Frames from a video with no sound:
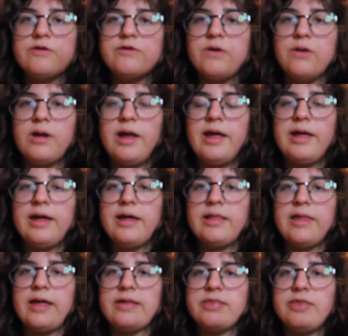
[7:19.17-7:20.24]
so like
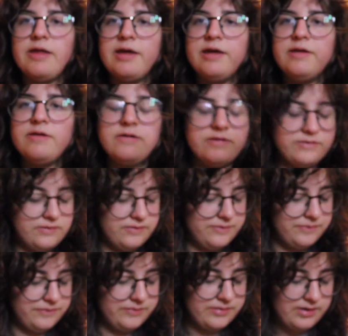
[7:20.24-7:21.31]
like this.
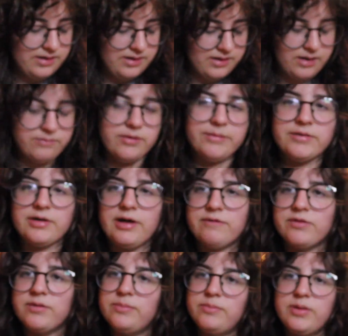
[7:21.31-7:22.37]
I'm probably gonna
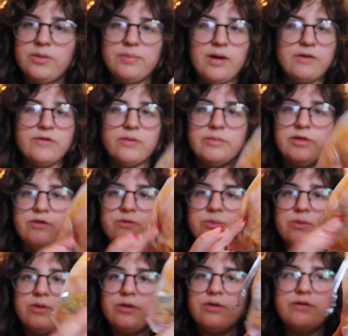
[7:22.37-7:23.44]
have to beep out some of these
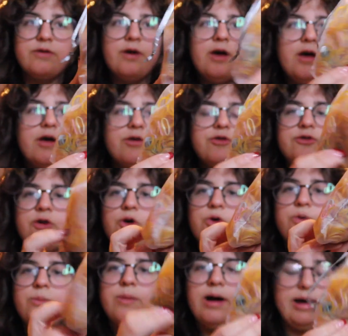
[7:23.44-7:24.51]
words.
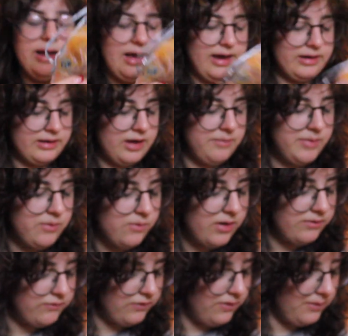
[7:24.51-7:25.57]
So my aunt gave me
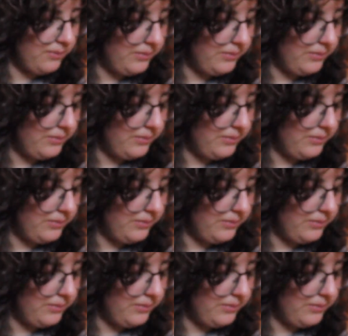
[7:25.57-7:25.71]
one for